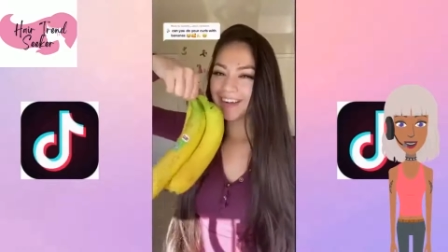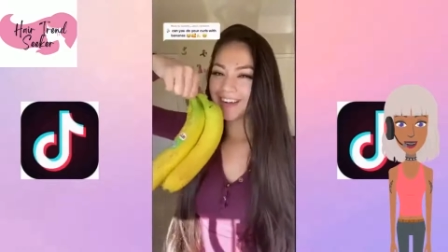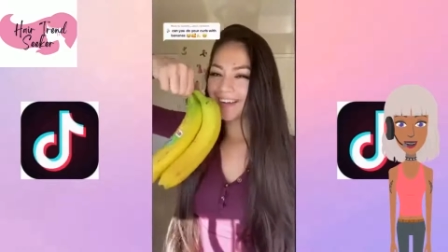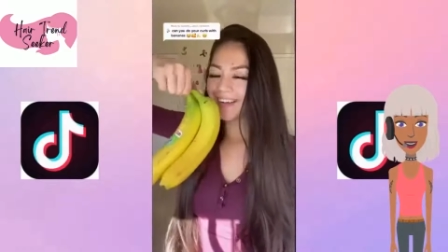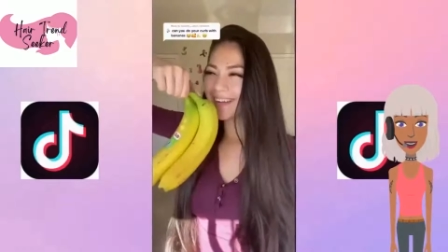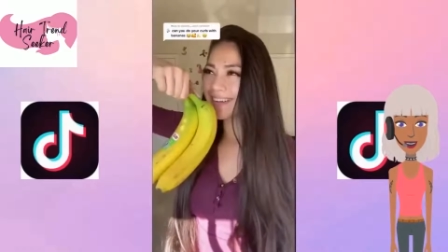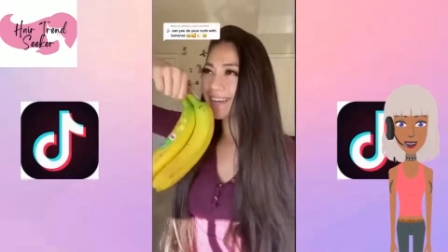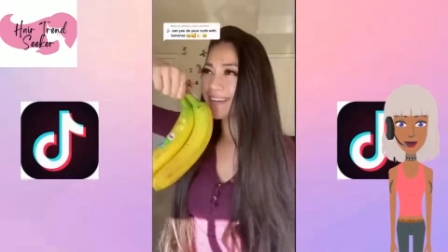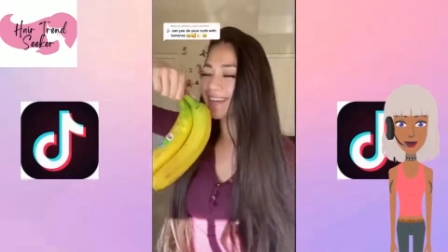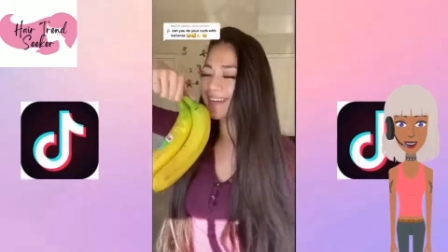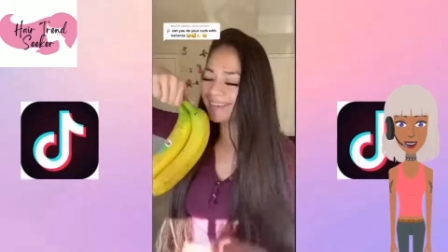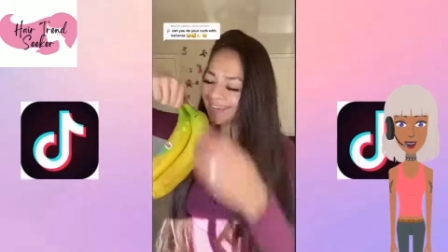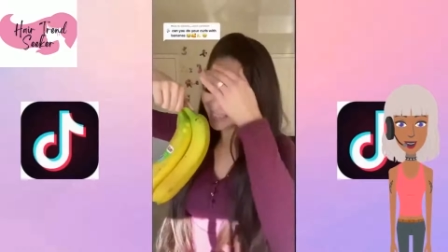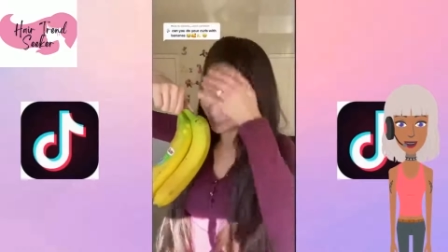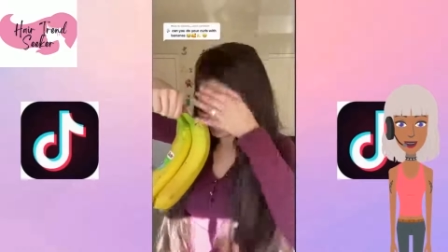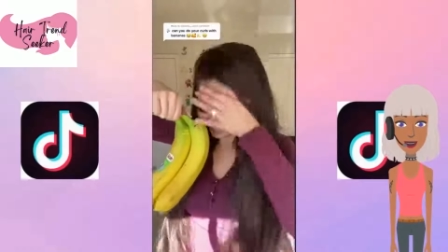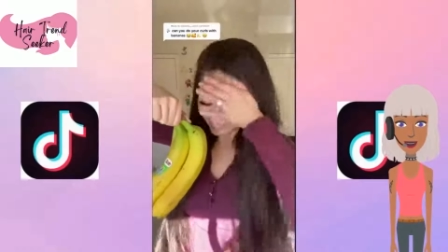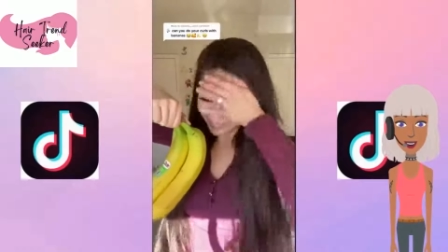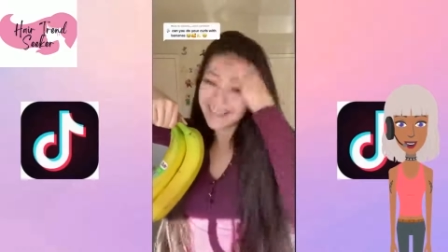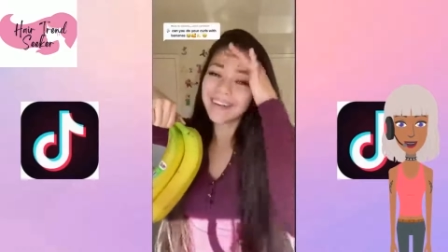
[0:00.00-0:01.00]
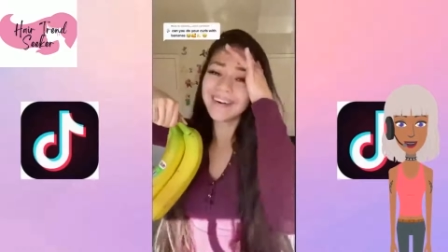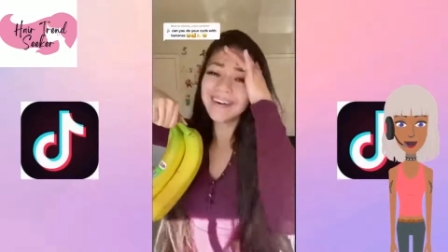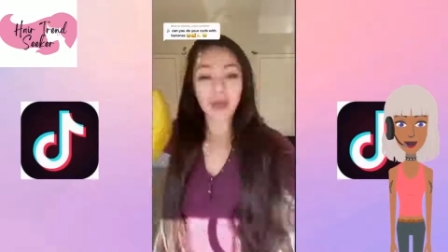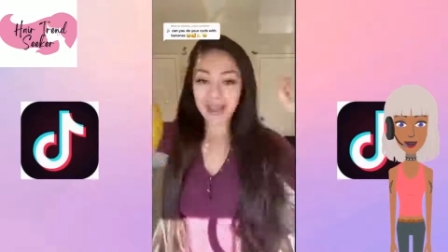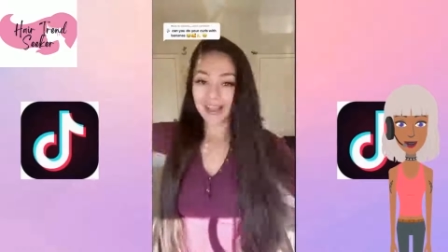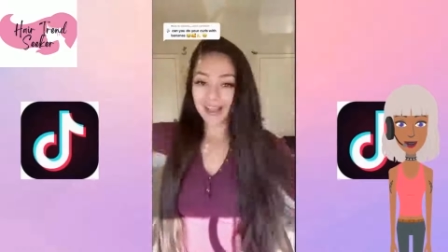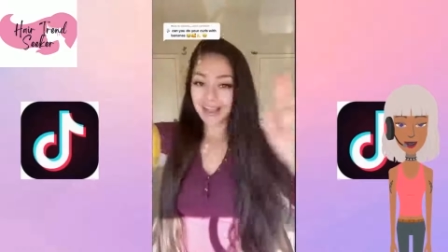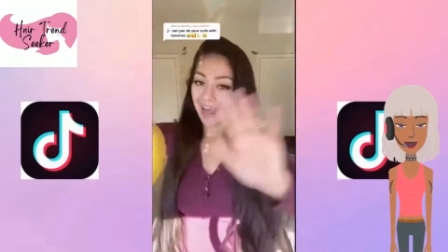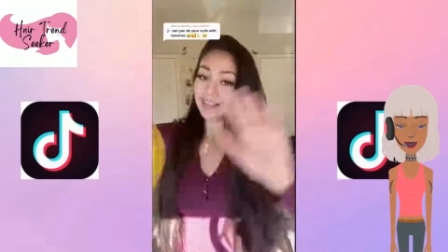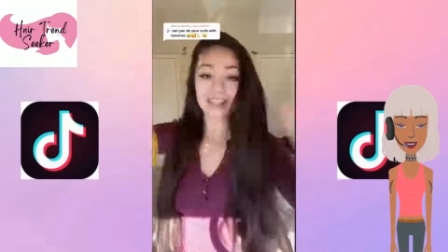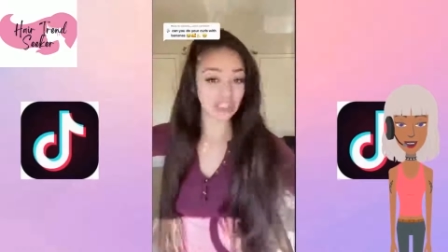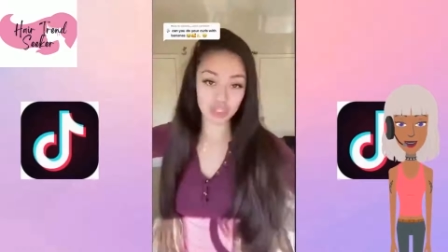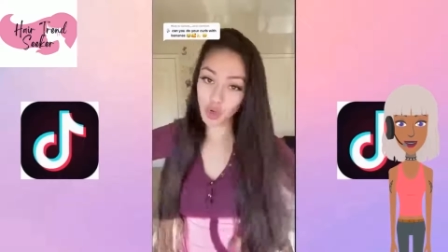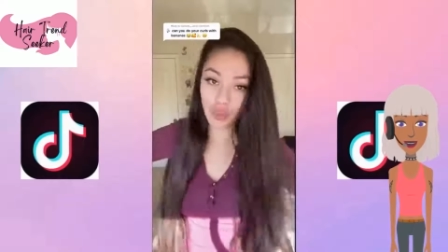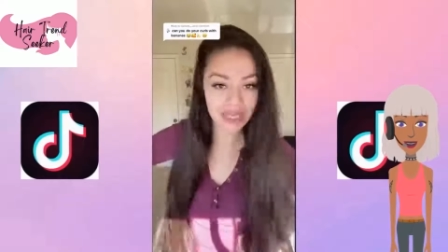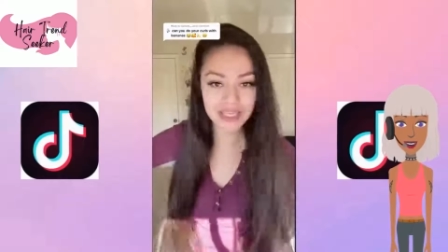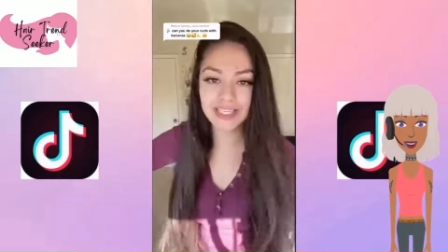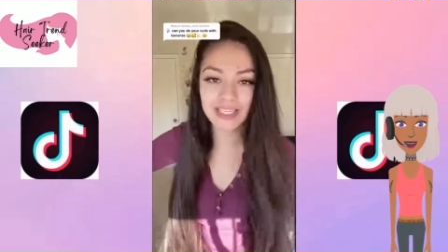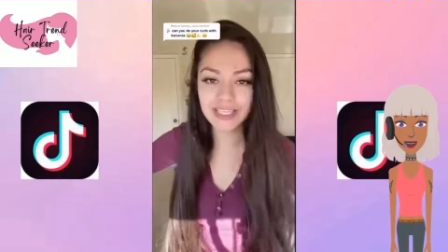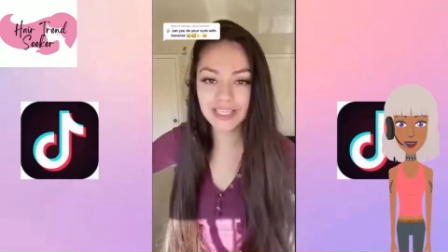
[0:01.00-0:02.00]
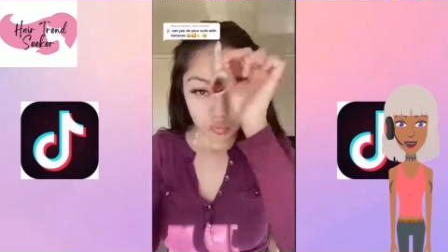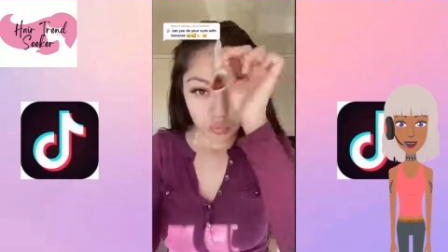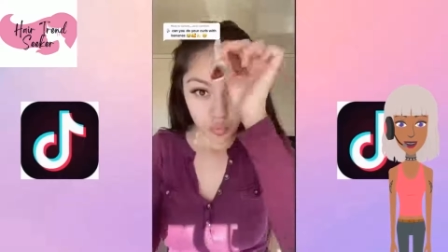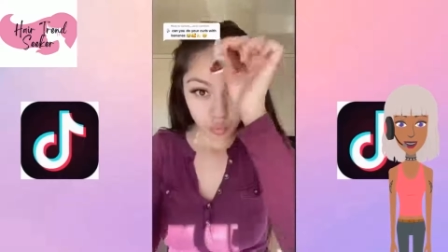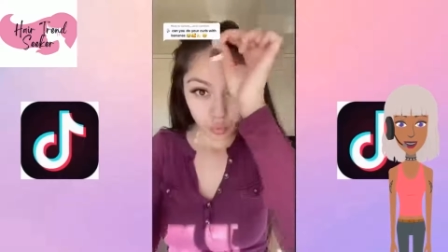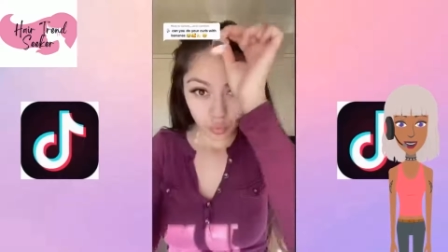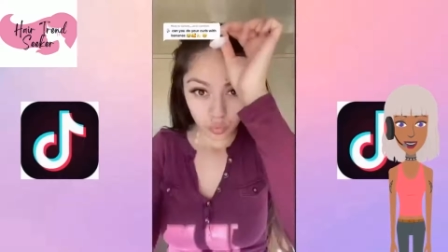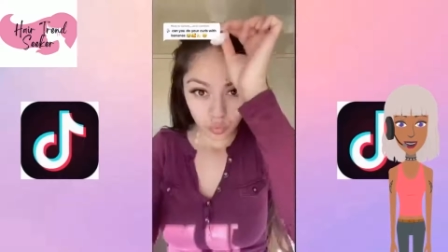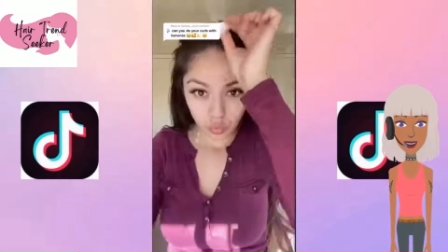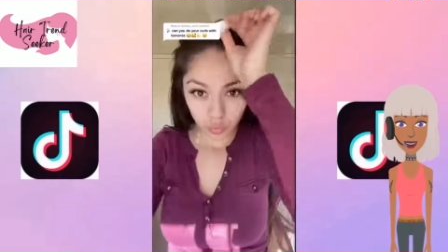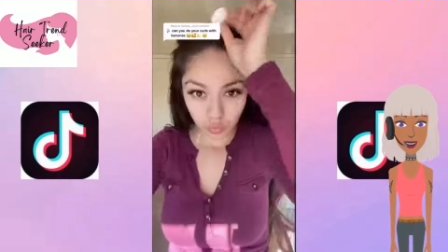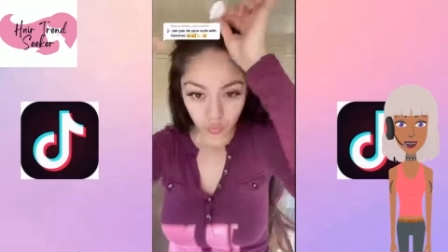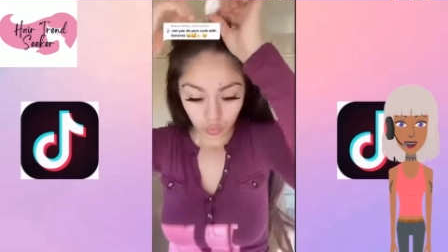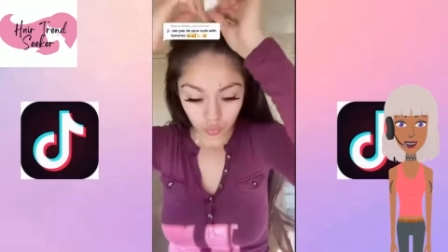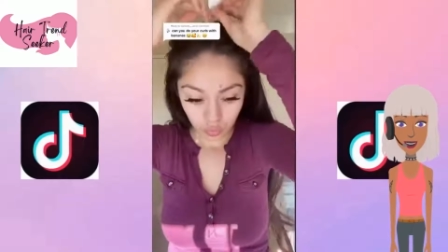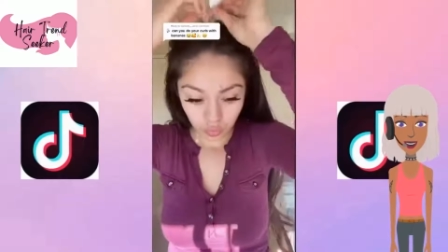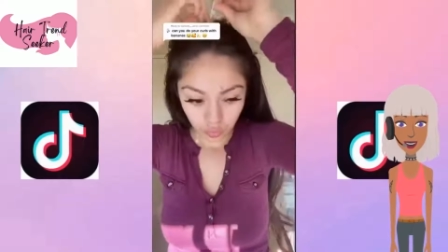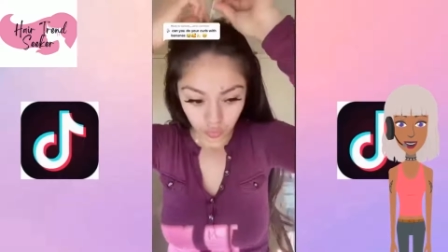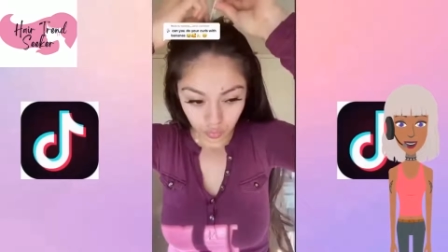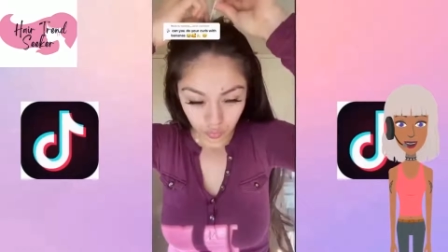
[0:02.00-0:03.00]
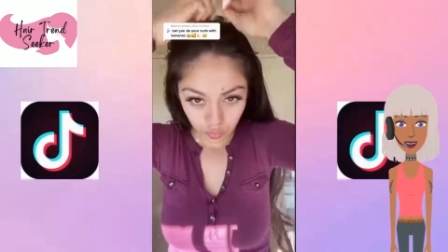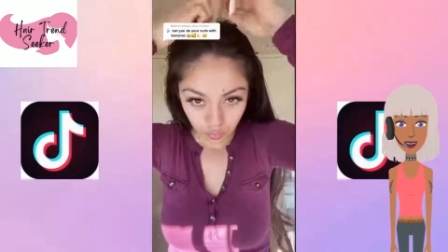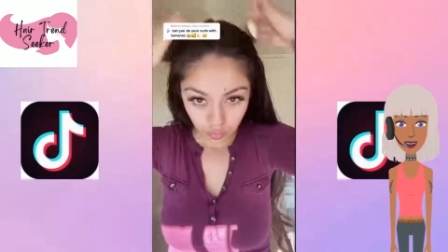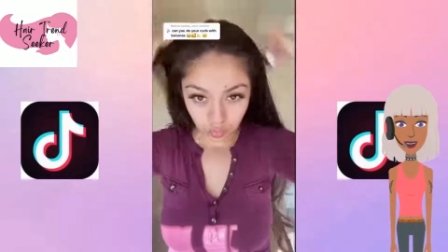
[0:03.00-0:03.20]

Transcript: TikTok, but that is actually a hair technique that you can